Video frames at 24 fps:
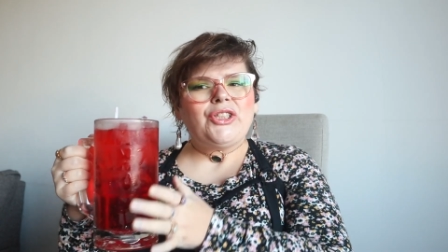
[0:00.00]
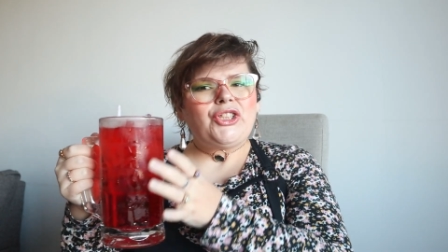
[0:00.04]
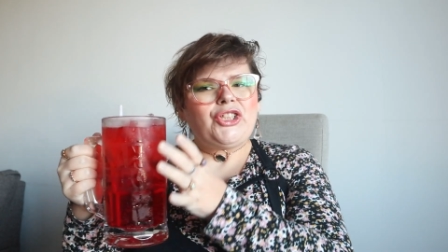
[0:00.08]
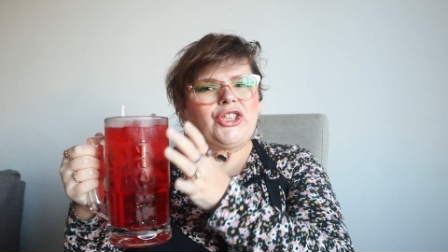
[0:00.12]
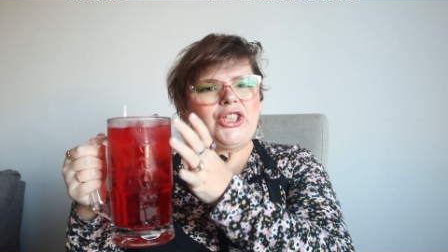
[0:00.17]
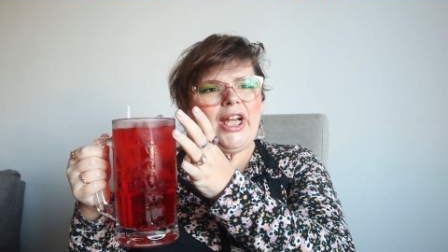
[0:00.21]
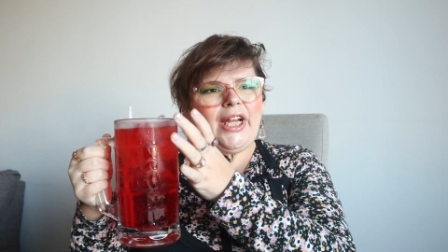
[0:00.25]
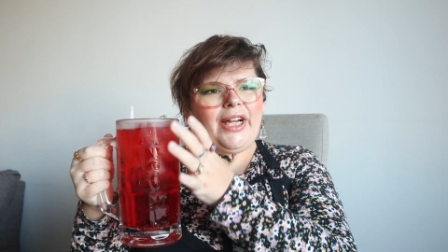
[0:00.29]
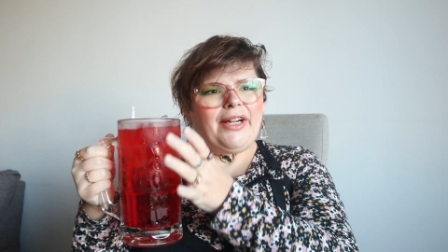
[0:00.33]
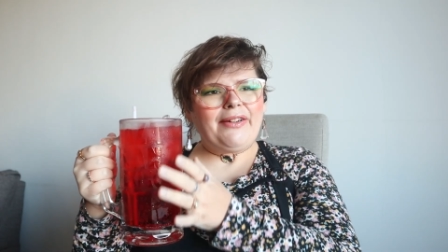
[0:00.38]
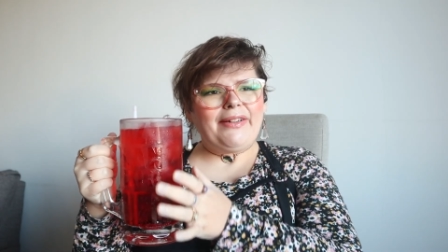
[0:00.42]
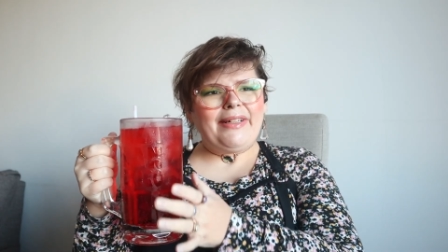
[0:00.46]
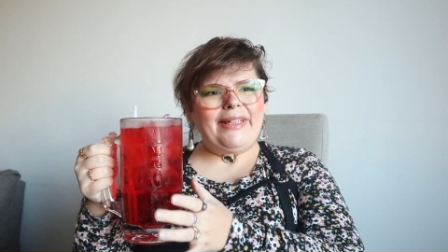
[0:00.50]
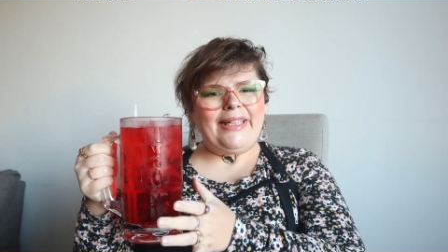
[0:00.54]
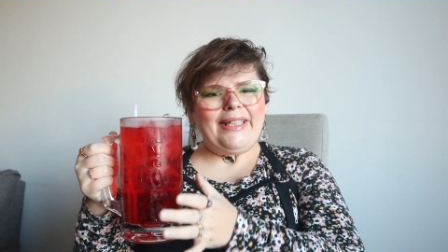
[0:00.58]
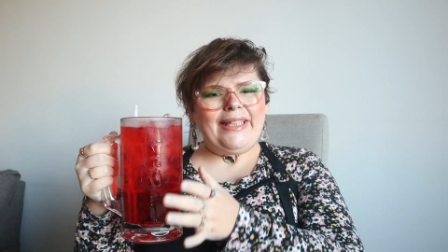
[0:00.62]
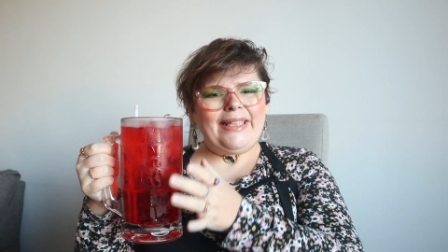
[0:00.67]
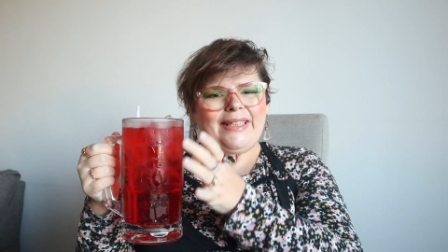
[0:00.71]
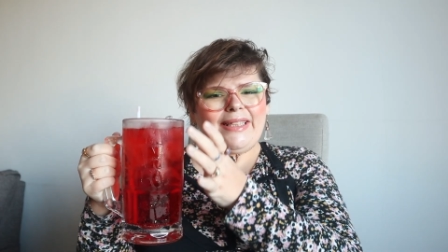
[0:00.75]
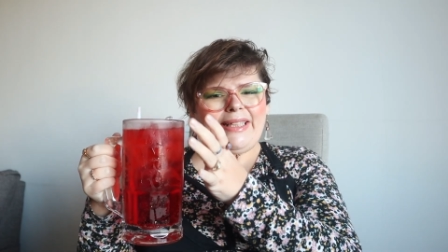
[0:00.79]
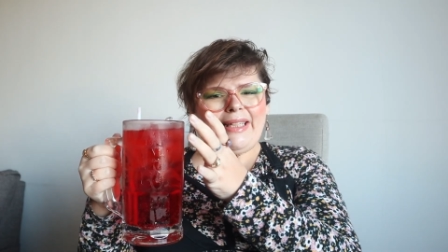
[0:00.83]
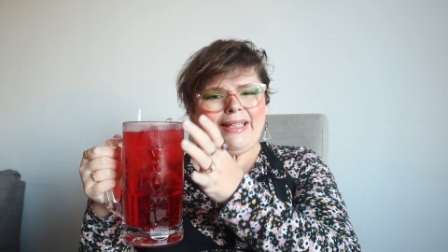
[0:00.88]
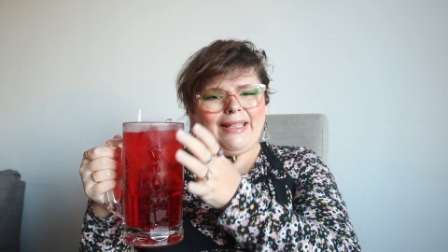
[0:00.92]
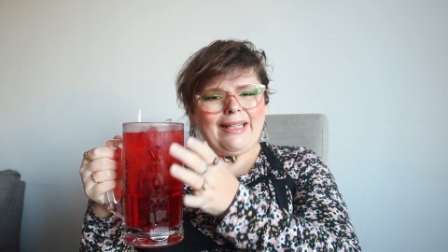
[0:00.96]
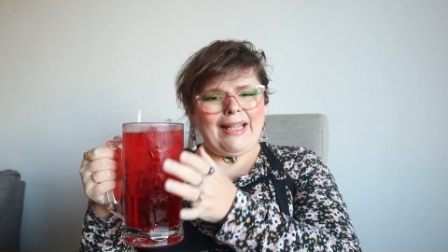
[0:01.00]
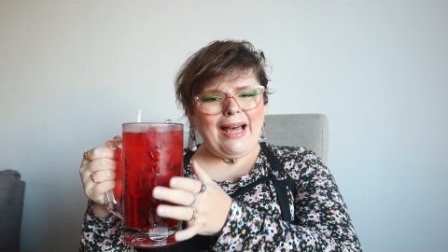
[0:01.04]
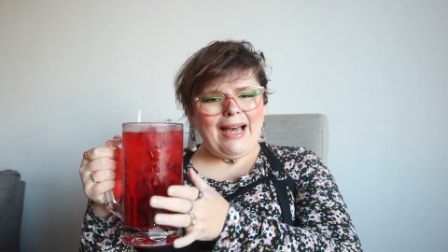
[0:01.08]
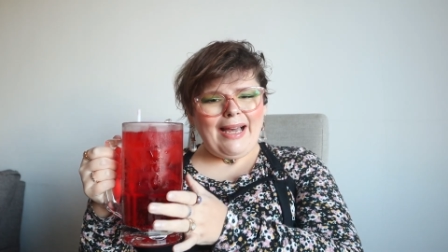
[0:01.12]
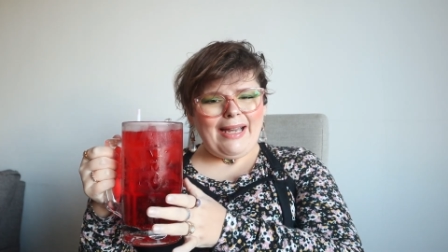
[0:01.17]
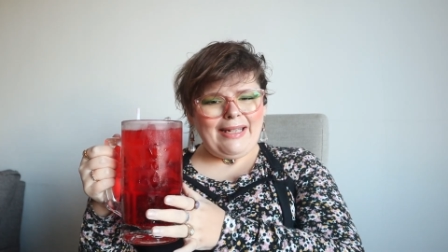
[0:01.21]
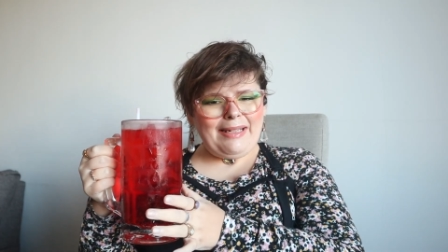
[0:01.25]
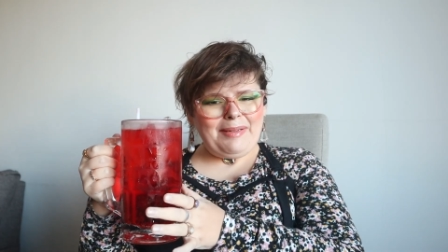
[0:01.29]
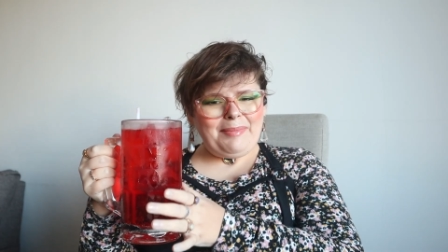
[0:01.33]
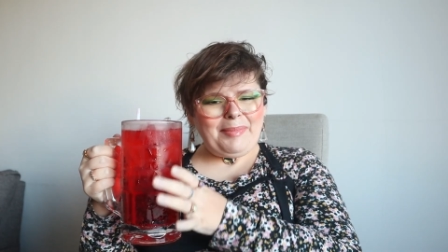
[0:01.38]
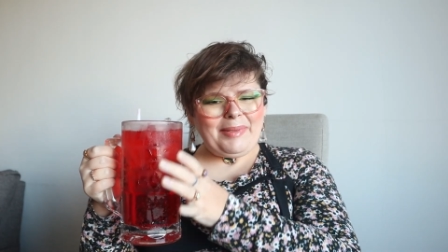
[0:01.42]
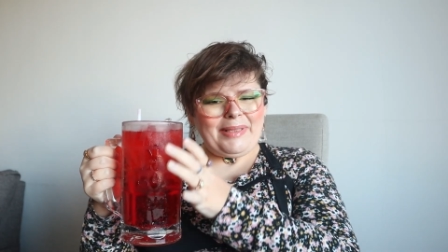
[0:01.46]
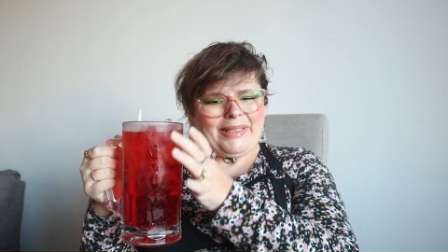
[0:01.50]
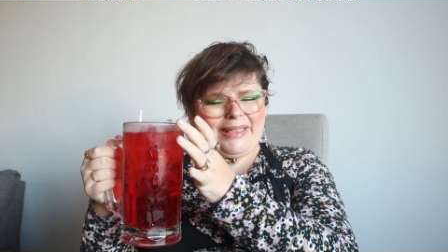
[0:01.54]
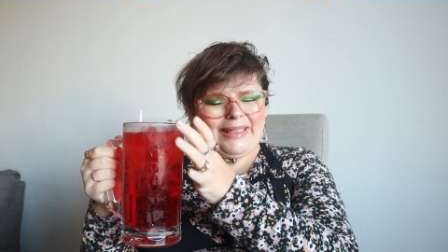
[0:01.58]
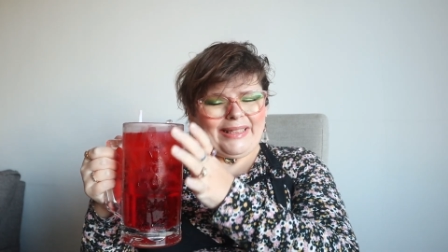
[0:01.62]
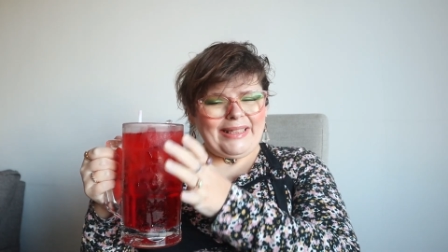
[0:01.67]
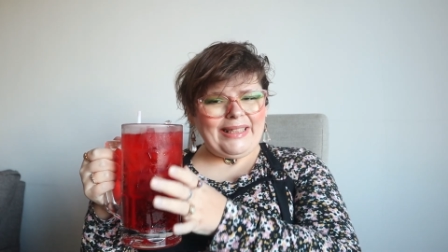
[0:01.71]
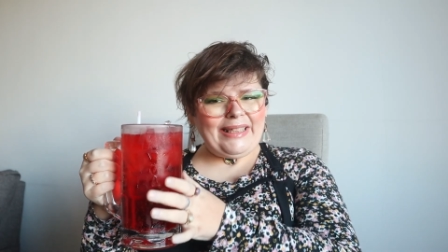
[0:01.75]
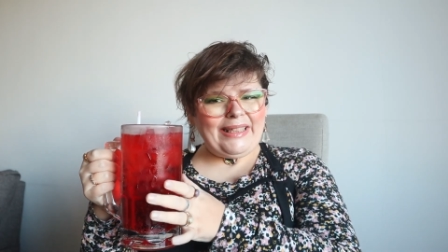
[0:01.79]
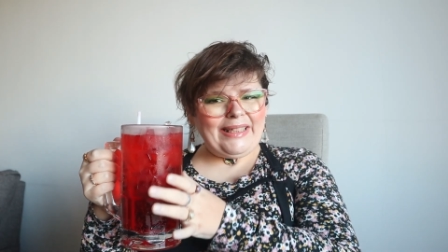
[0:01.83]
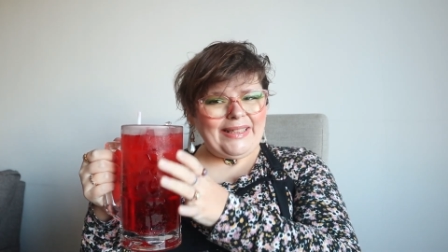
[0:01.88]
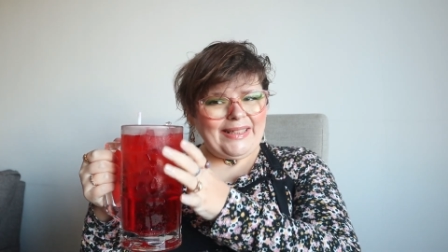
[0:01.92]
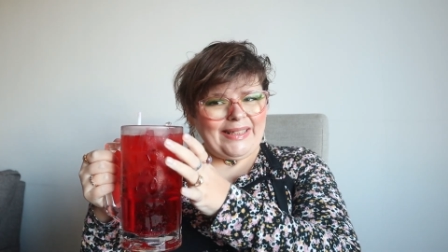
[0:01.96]
cherry lime
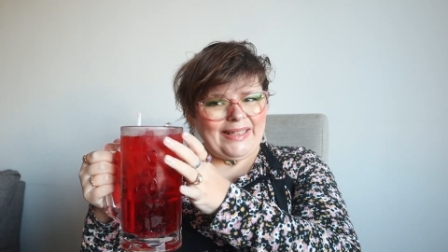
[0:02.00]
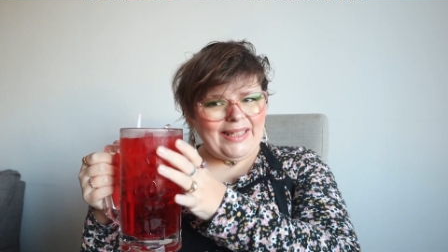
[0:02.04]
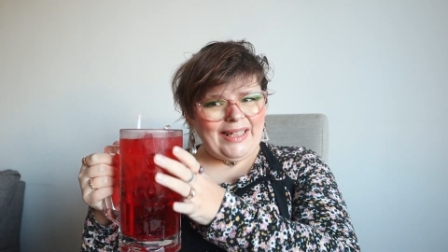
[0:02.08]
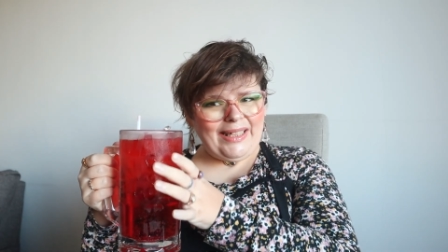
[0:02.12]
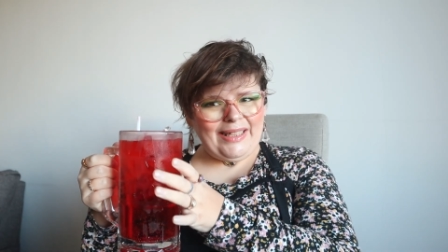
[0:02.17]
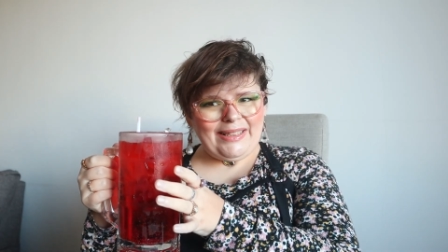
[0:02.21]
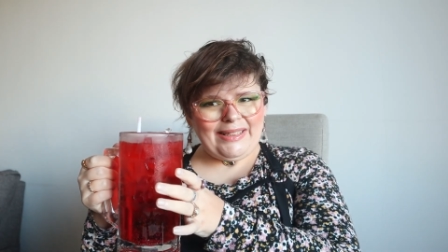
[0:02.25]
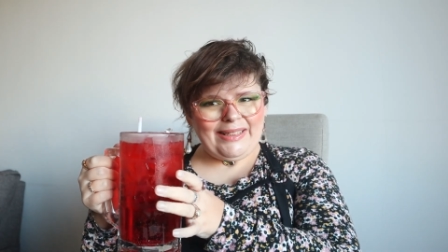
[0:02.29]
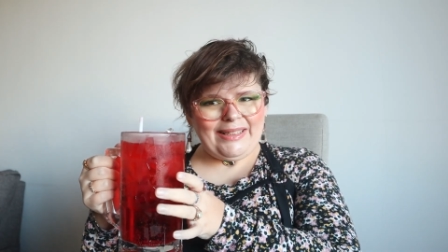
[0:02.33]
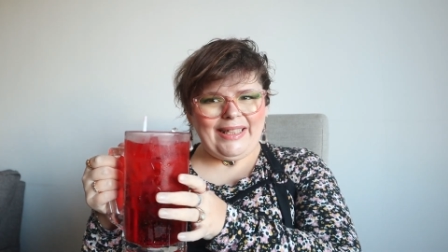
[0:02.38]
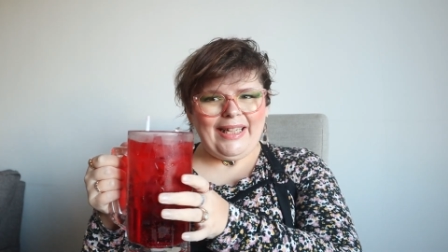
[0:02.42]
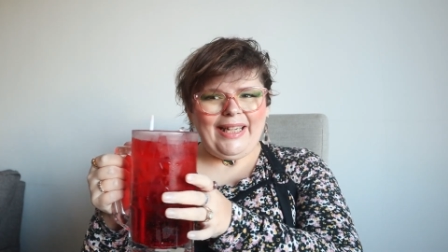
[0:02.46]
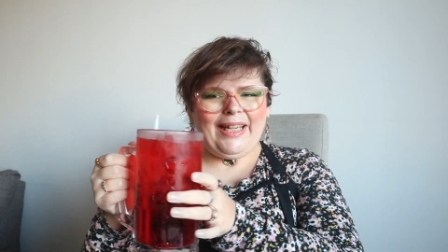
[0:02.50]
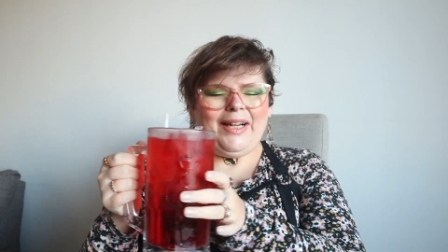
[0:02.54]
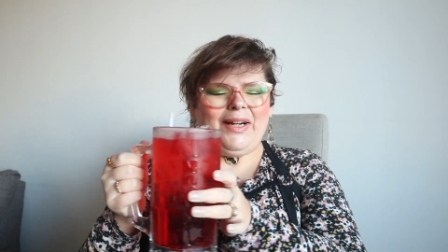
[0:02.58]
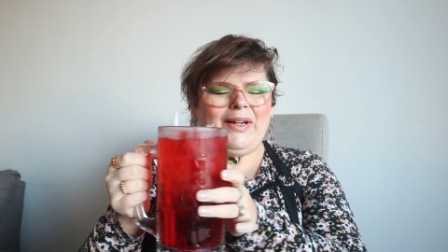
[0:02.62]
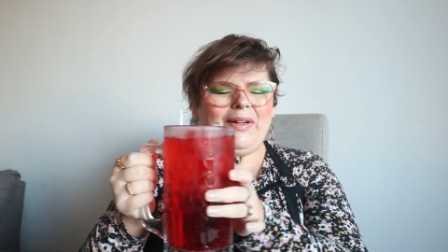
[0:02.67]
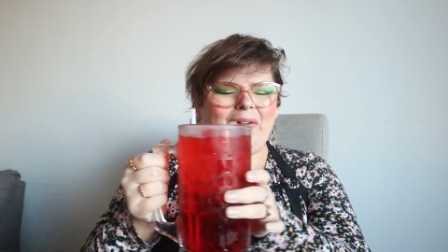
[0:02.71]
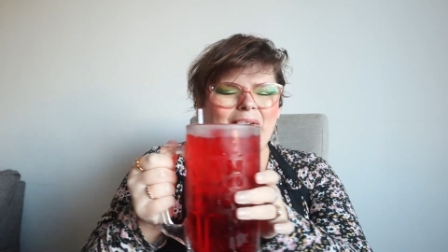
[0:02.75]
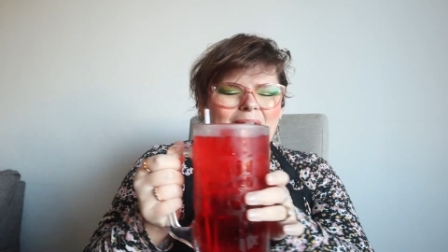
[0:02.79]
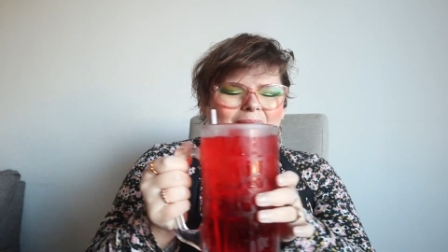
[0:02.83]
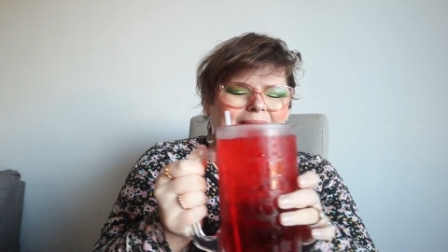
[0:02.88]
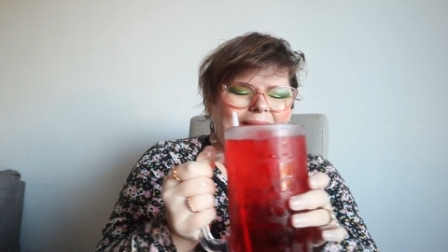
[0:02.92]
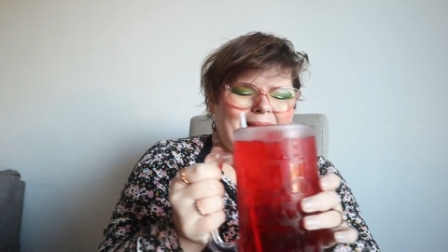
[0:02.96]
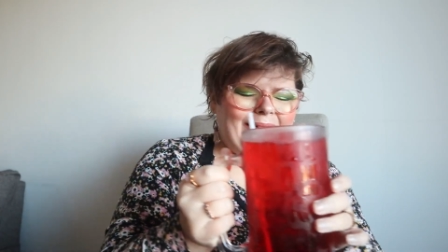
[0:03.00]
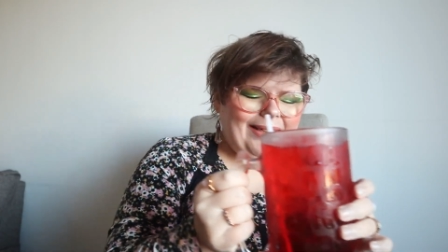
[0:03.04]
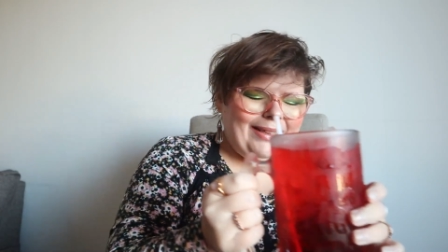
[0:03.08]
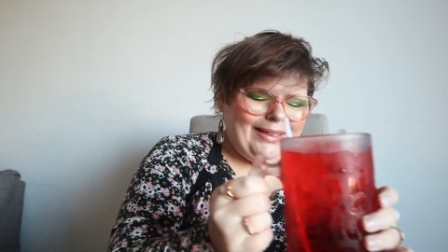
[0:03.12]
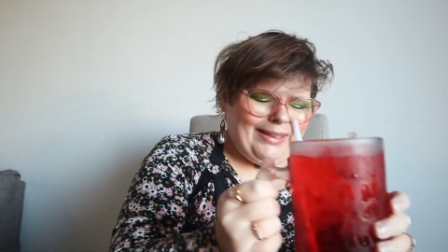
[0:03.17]
tequila cocktail.